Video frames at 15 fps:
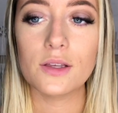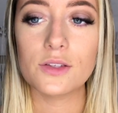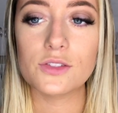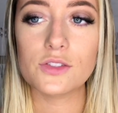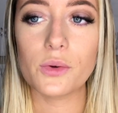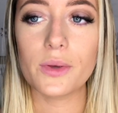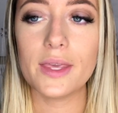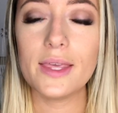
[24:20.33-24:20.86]

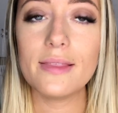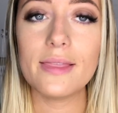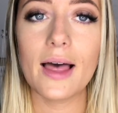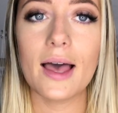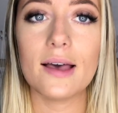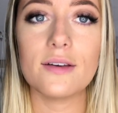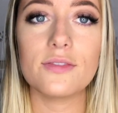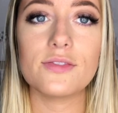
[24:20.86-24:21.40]
So he
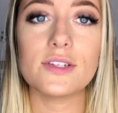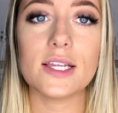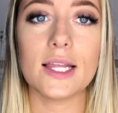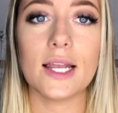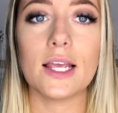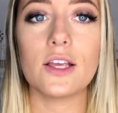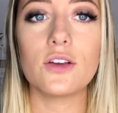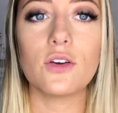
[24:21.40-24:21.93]
left,
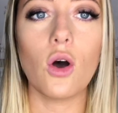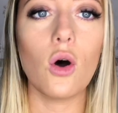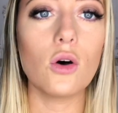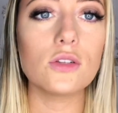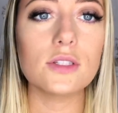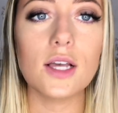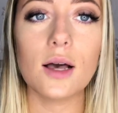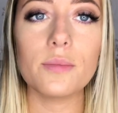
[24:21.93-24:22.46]
and I
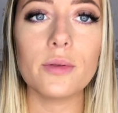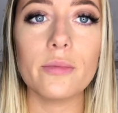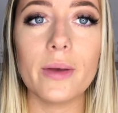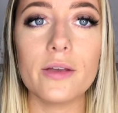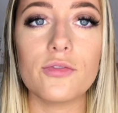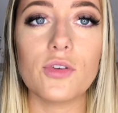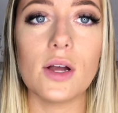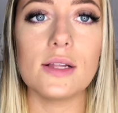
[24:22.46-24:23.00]
called a couple of
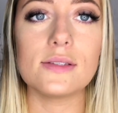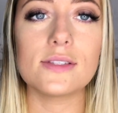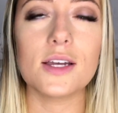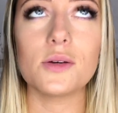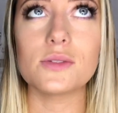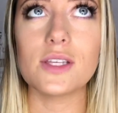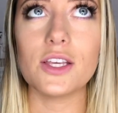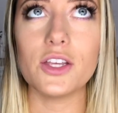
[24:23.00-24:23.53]
my friends, and
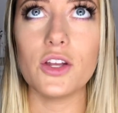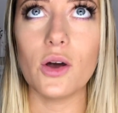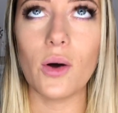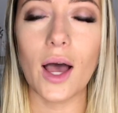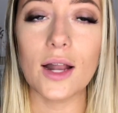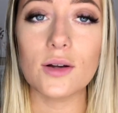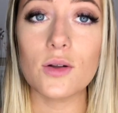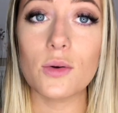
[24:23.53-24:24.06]
I was like, you know,
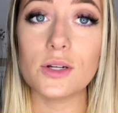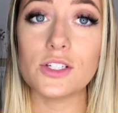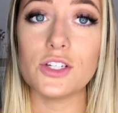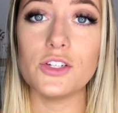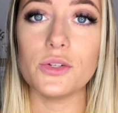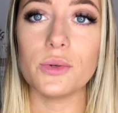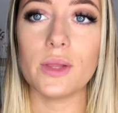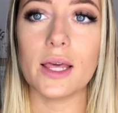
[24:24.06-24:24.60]
I don't know what to do.